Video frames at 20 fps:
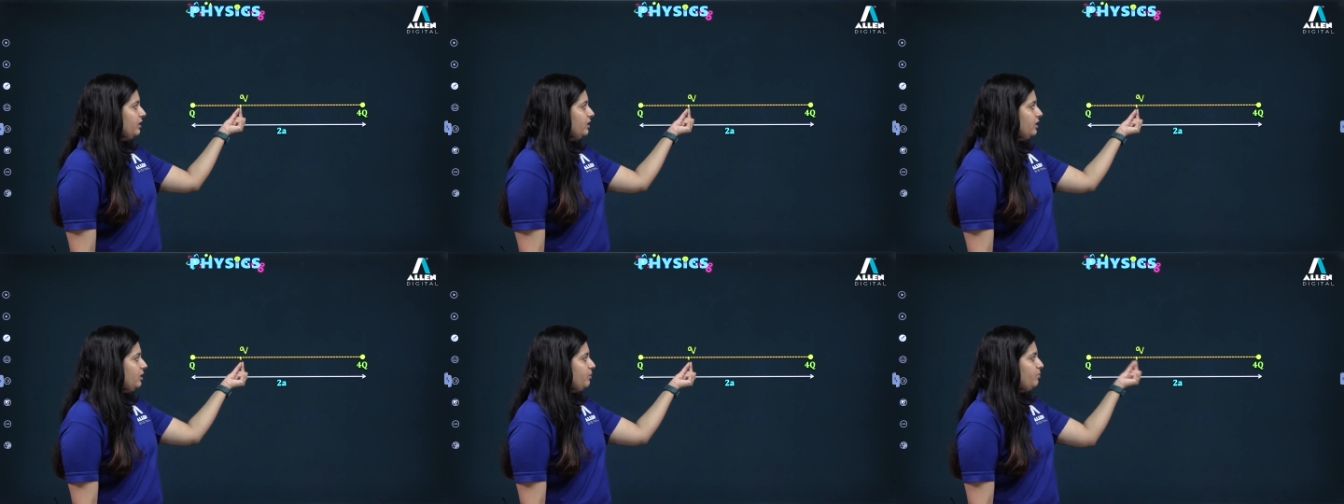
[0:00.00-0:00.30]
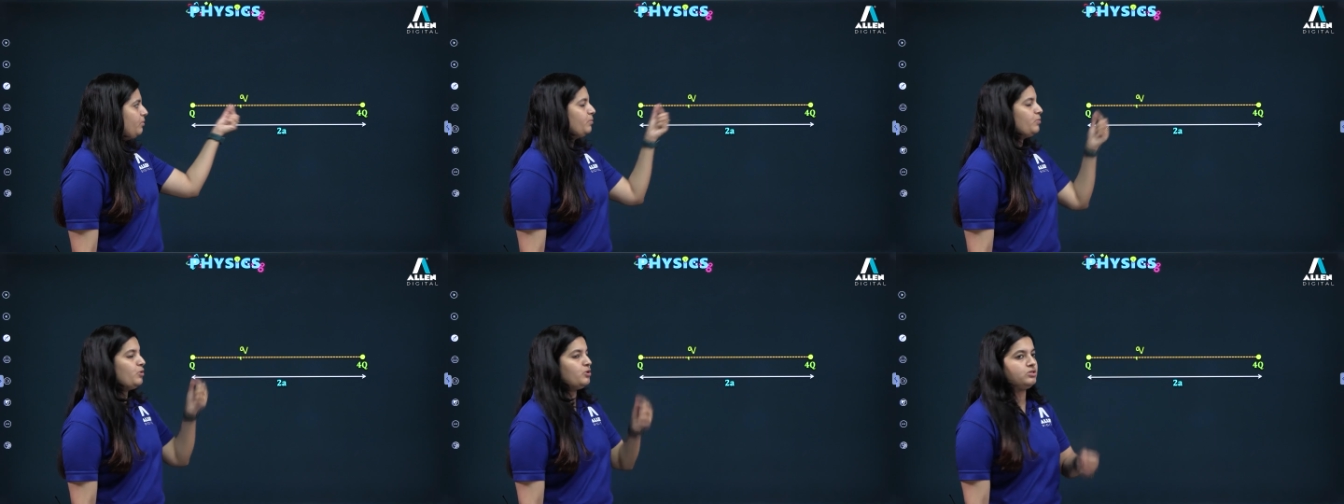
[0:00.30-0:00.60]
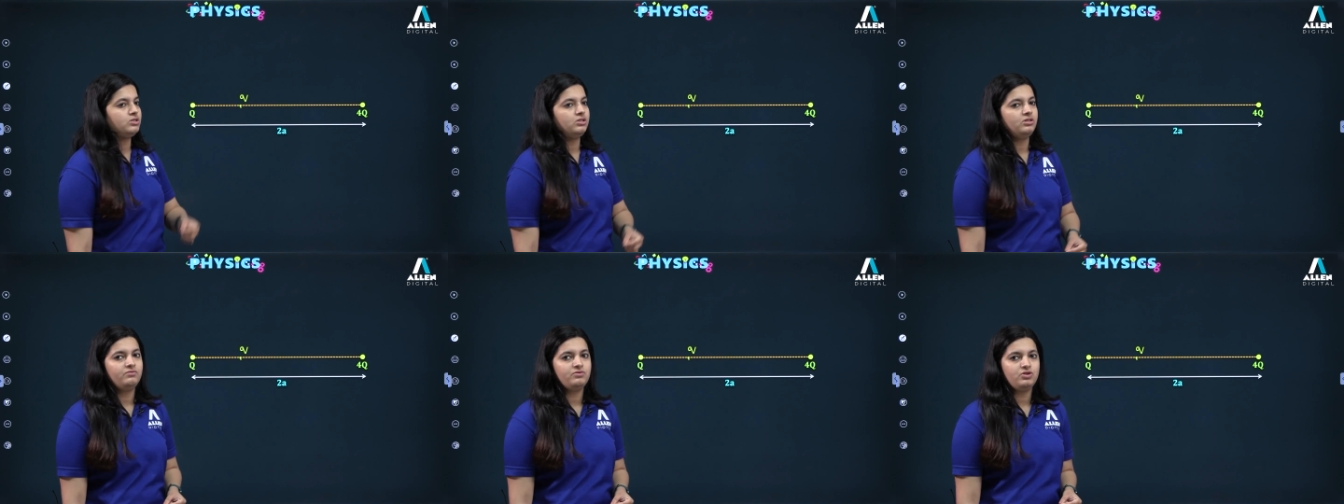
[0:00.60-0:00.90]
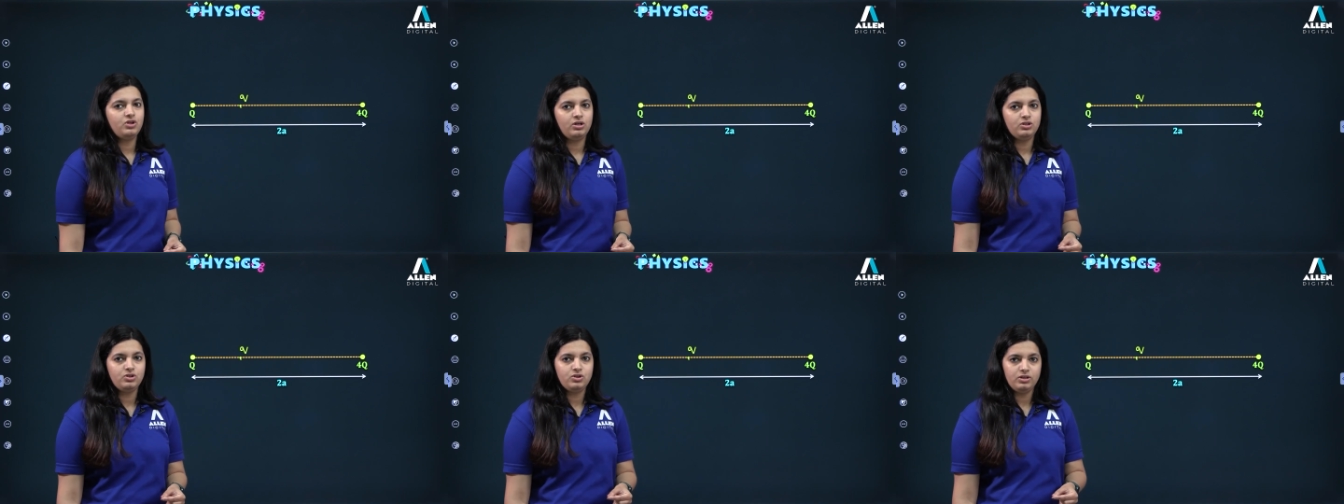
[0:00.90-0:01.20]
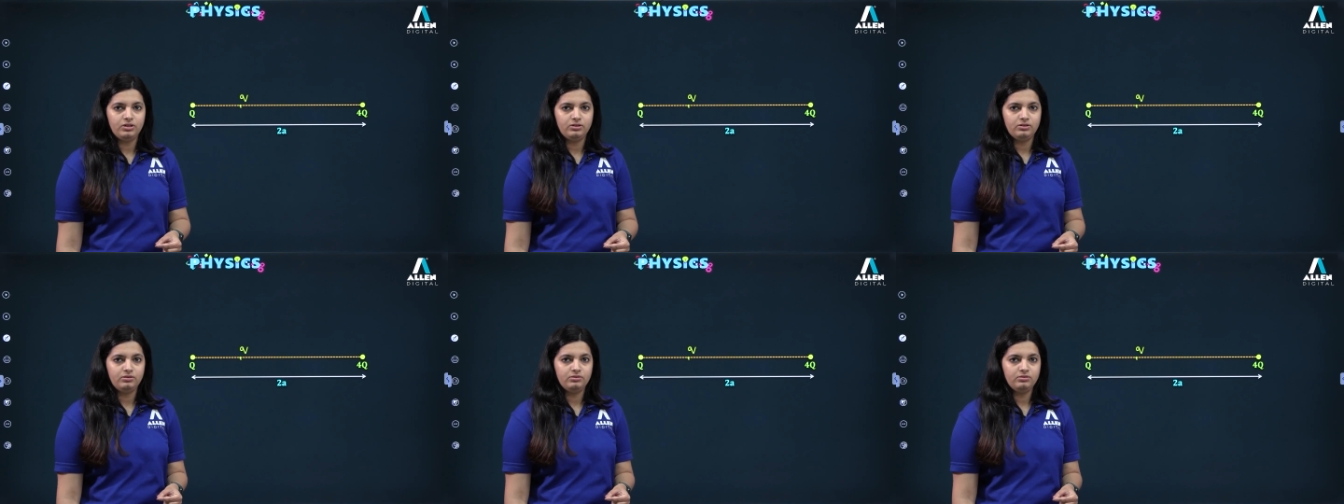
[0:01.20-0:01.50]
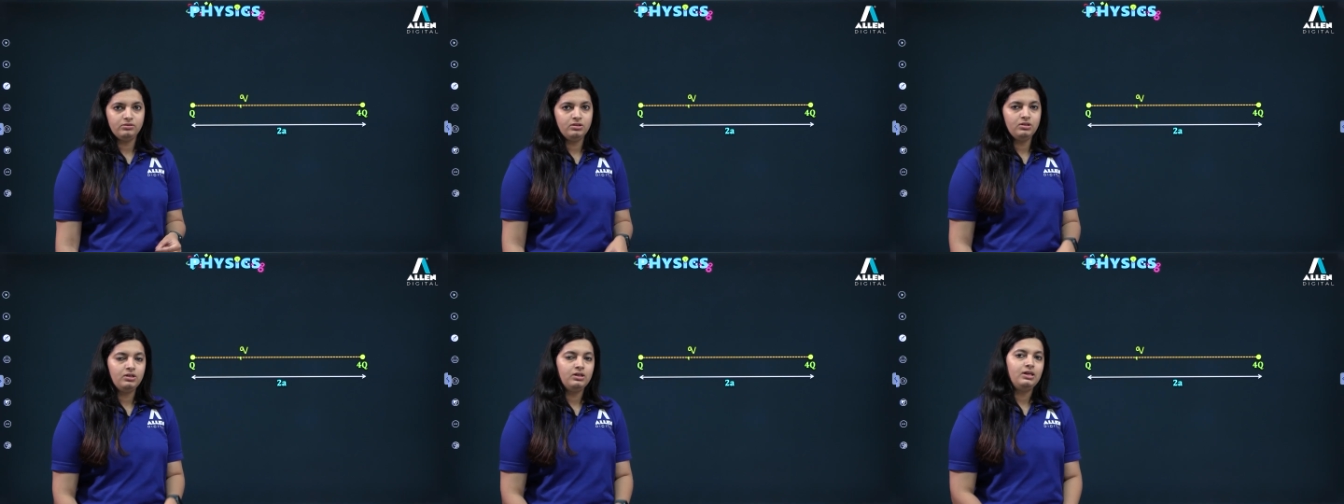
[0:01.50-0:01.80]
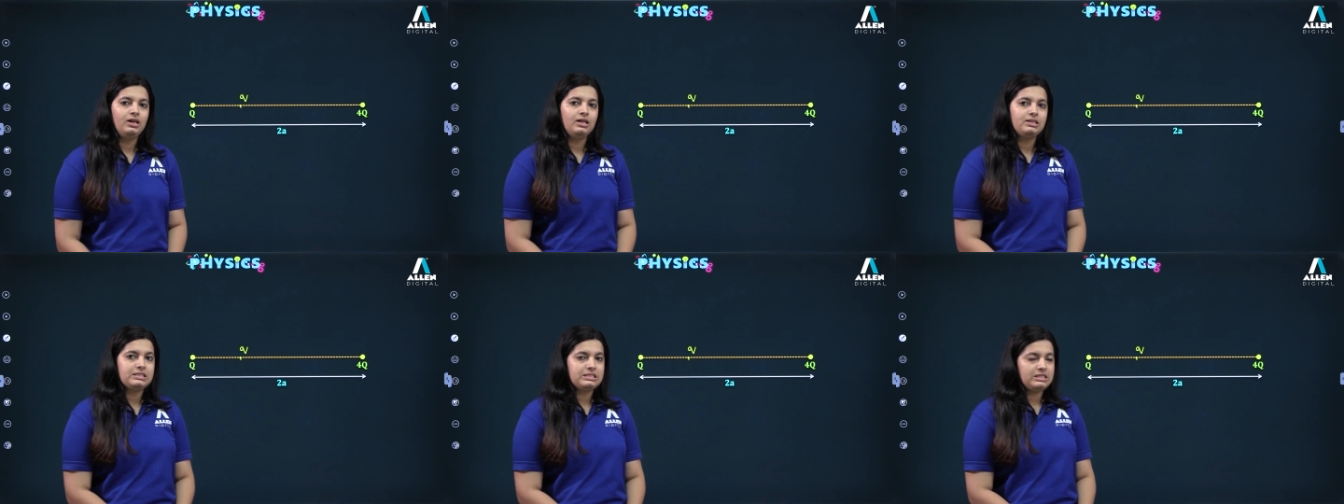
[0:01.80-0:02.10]
keep a positive charge here.
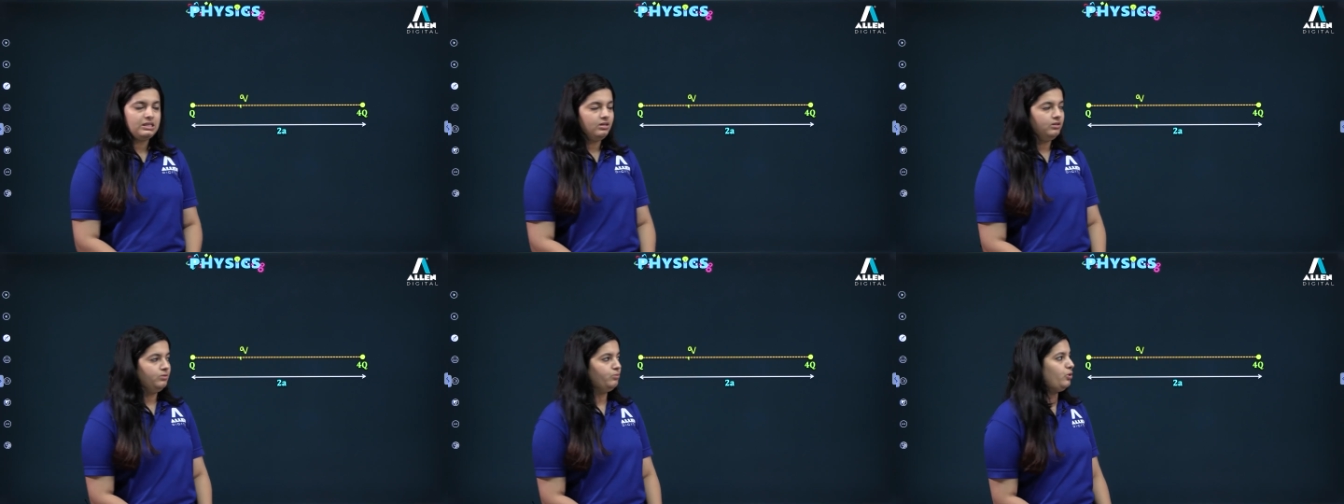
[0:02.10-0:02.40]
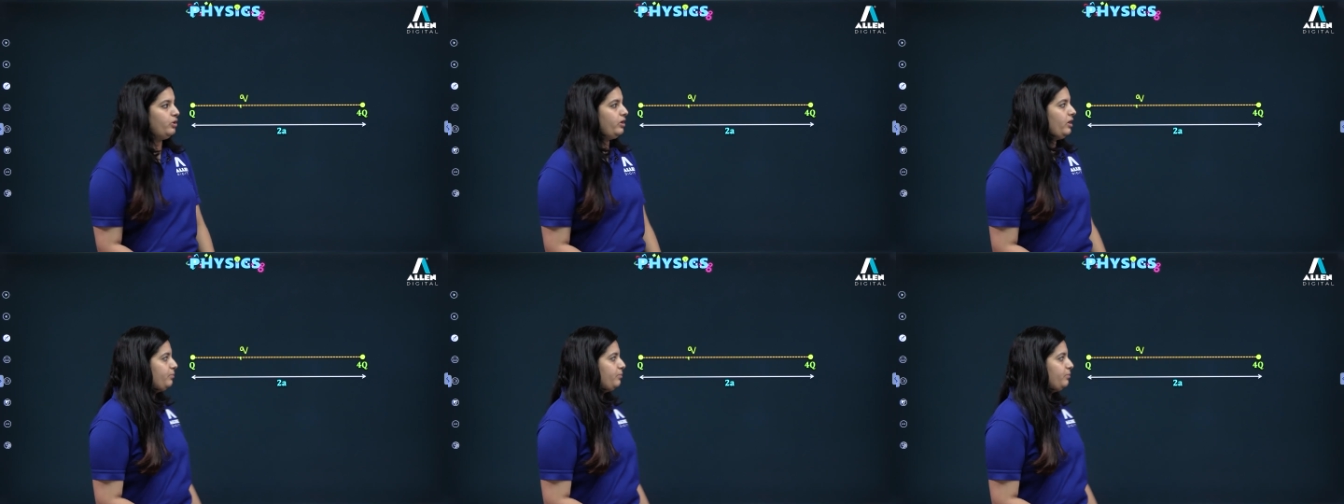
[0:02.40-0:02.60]
Let's see what